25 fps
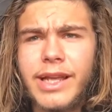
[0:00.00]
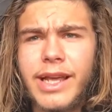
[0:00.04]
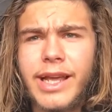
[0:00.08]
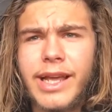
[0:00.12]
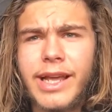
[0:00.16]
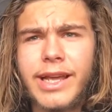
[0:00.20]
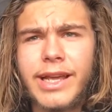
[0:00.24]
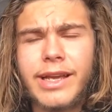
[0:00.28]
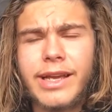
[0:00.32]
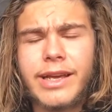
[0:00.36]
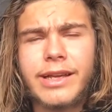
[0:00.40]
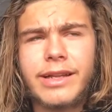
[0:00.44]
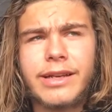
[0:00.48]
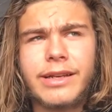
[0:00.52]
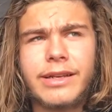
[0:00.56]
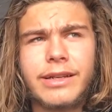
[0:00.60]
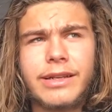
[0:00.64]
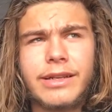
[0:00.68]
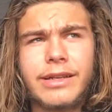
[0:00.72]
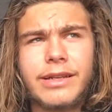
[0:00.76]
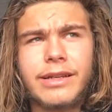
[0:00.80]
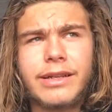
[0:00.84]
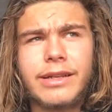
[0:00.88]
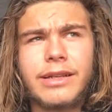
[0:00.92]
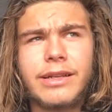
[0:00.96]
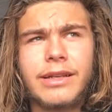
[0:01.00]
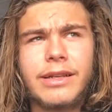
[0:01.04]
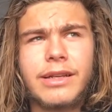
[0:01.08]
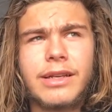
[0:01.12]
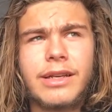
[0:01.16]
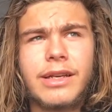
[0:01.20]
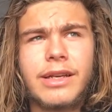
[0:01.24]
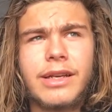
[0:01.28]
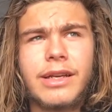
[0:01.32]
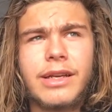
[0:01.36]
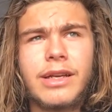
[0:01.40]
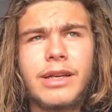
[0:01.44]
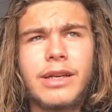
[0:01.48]
And
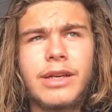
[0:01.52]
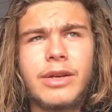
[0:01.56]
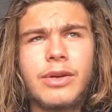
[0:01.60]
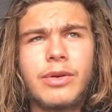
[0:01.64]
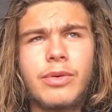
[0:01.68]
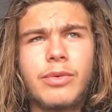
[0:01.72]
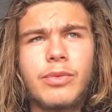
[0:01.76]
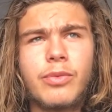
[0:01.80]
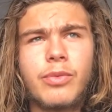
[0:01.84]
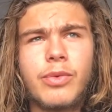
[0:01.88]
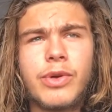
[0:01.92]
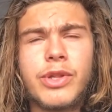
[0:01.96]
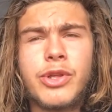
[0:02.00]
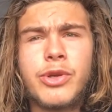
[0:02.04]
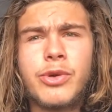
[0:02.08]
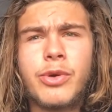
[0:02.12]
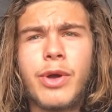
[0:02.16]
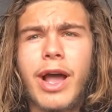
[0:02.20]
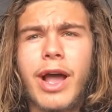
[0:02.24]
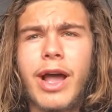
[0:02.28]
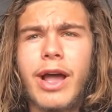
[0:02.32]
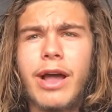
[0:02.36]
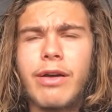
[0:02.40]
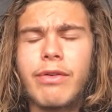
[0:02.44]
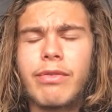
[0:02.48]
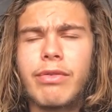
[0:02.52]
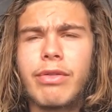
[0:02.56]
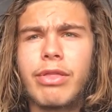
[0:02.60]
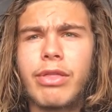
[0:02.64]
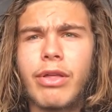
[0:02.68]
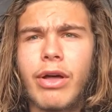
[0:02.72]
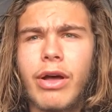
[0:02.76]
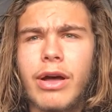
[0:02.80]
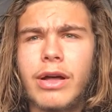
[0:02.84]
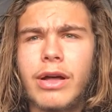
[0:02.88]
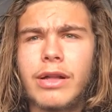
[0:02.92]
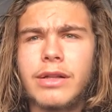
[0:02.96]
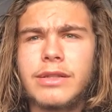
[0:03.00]
when you have
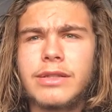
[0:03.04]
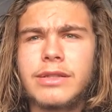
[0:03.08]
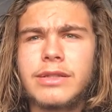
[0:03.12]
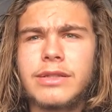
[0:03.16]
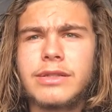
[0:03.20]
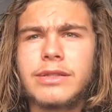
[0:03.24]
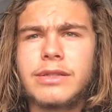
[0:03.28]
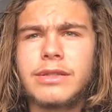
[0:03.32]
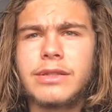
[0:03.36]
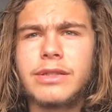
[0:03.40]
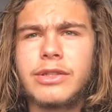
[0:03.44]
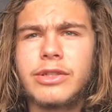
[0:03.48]
thoughts,